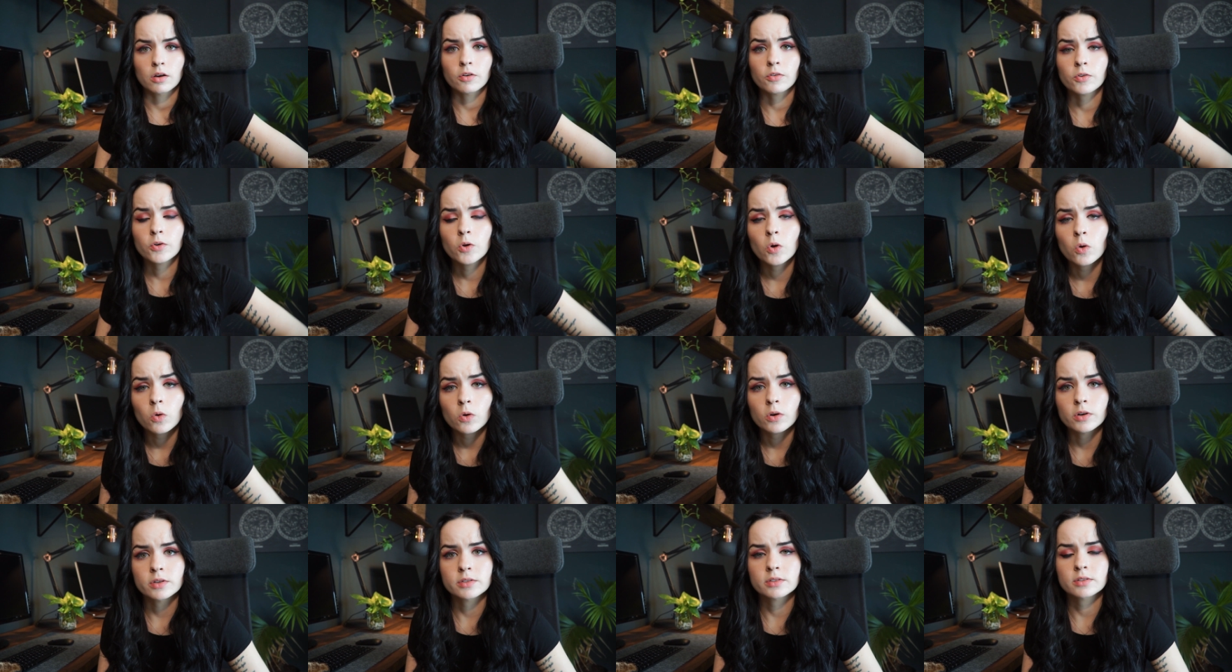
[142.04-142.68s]
Of
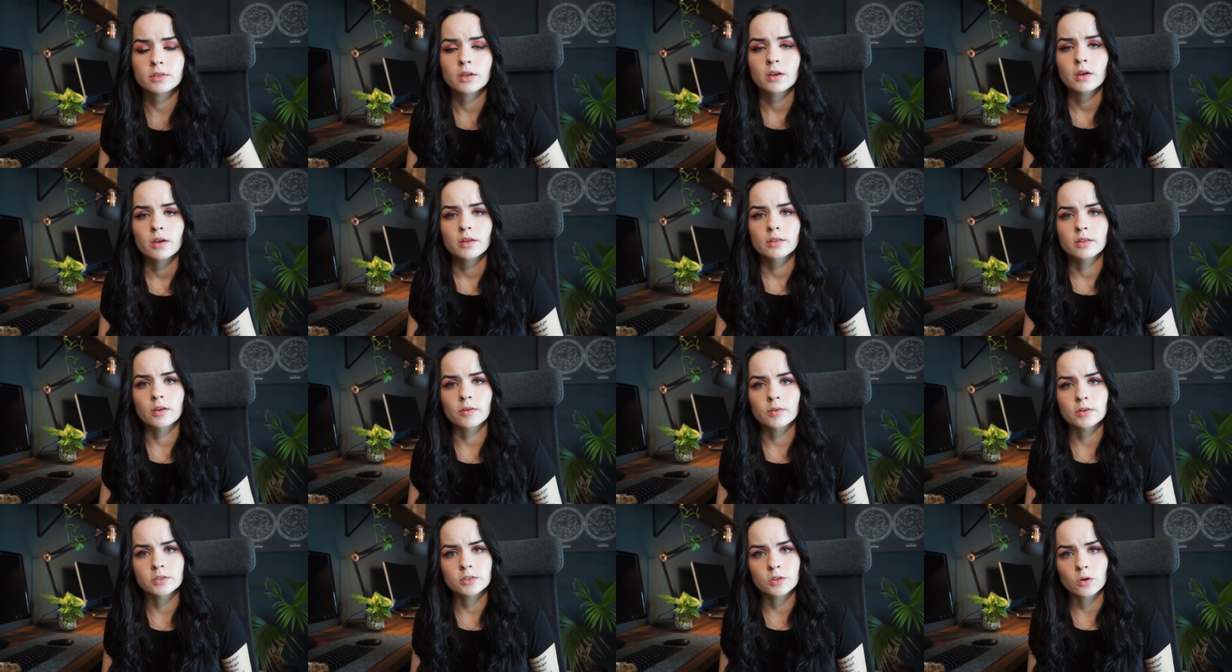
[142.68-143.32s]
course,
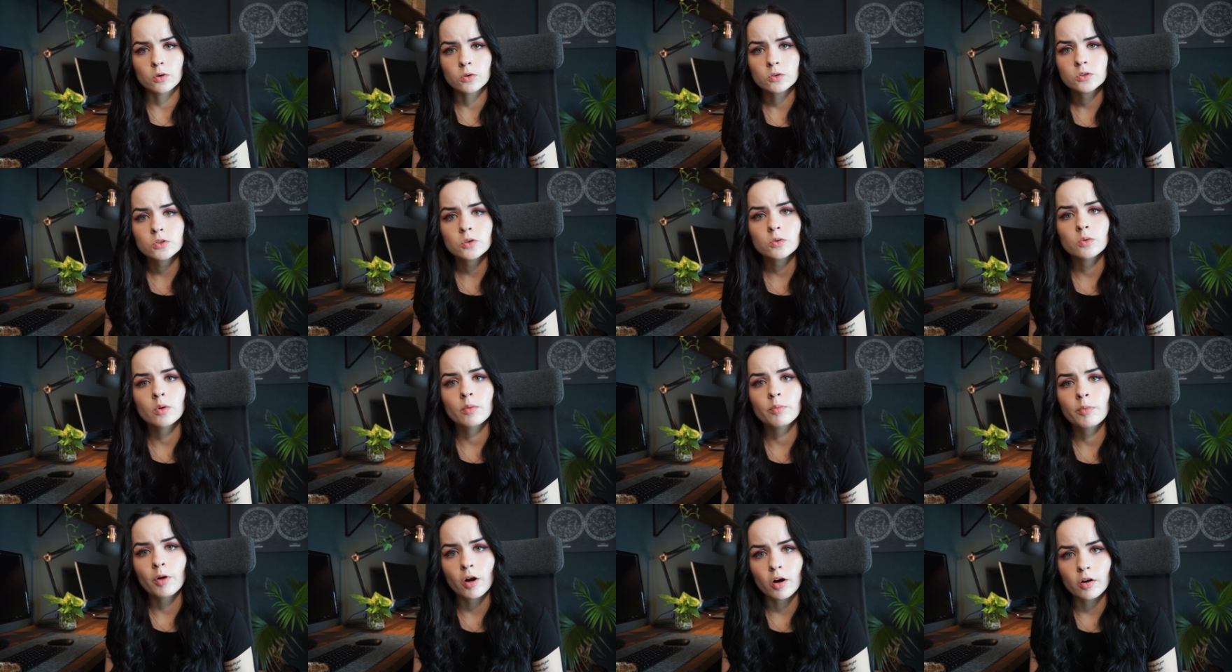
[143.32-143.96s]
there is also
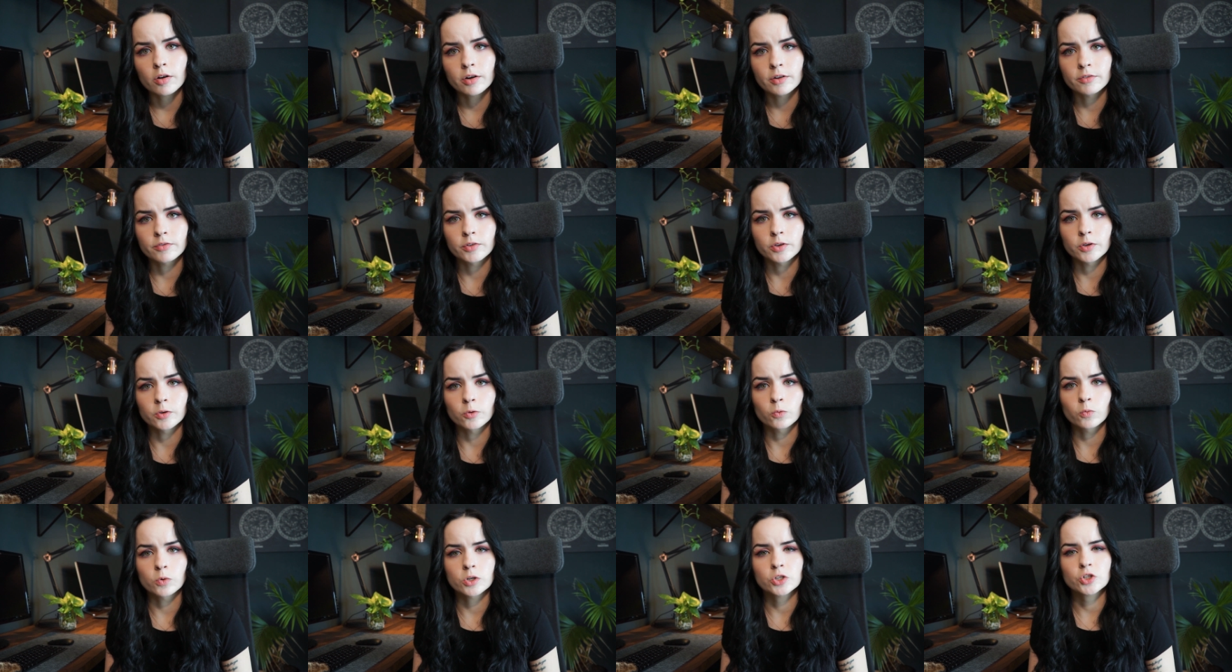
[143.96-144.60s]
a part of
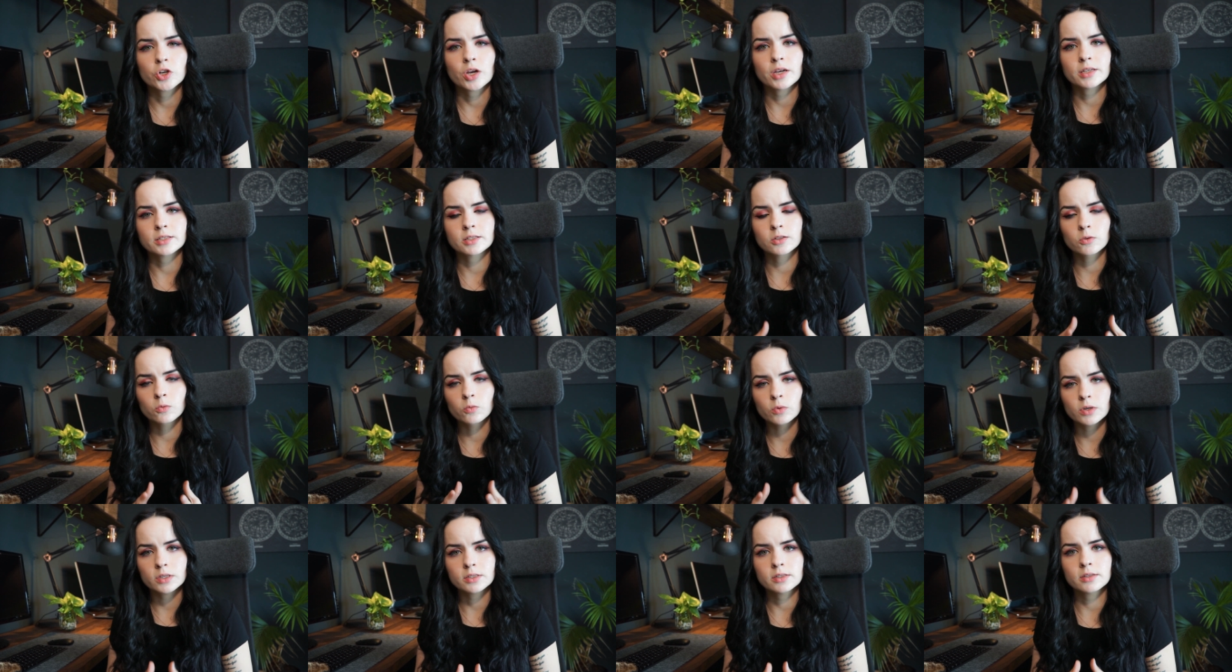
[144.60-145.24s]
you which has the
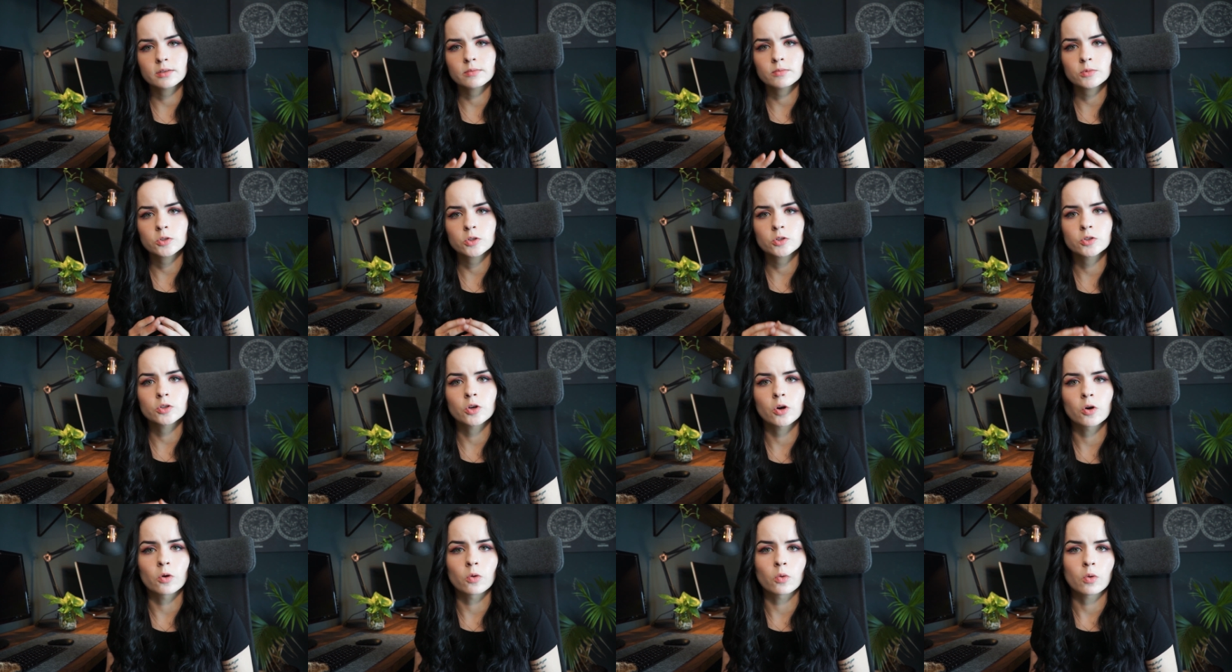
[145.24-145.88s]
wisdom to
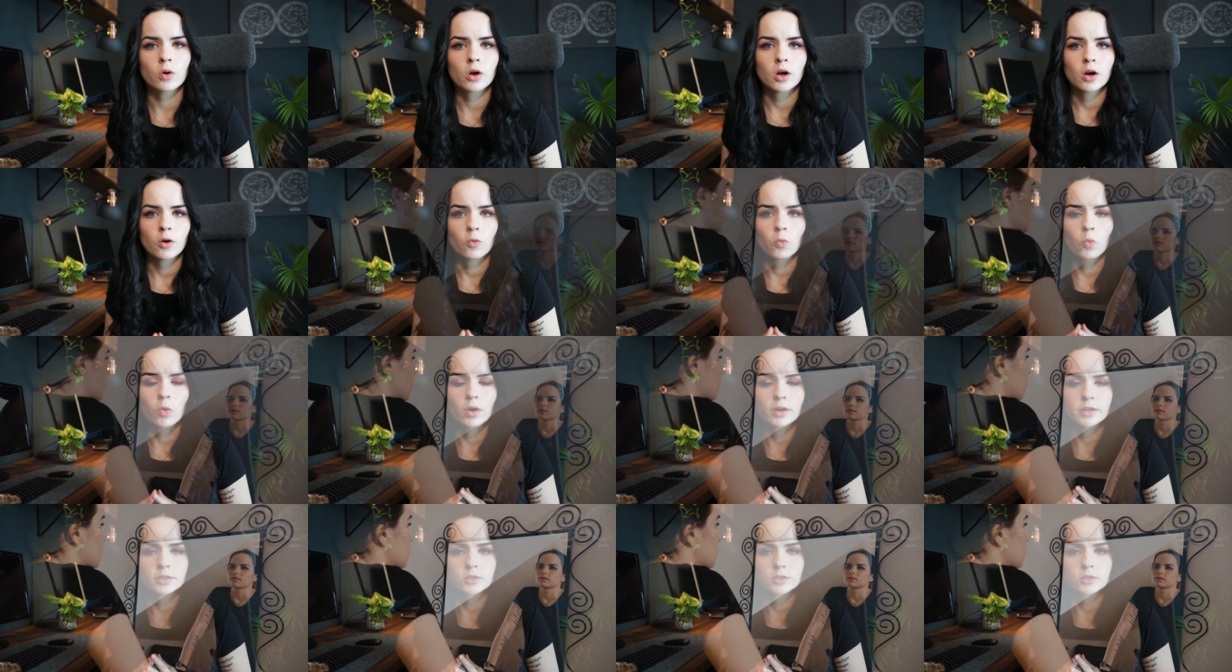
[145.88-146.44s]
know what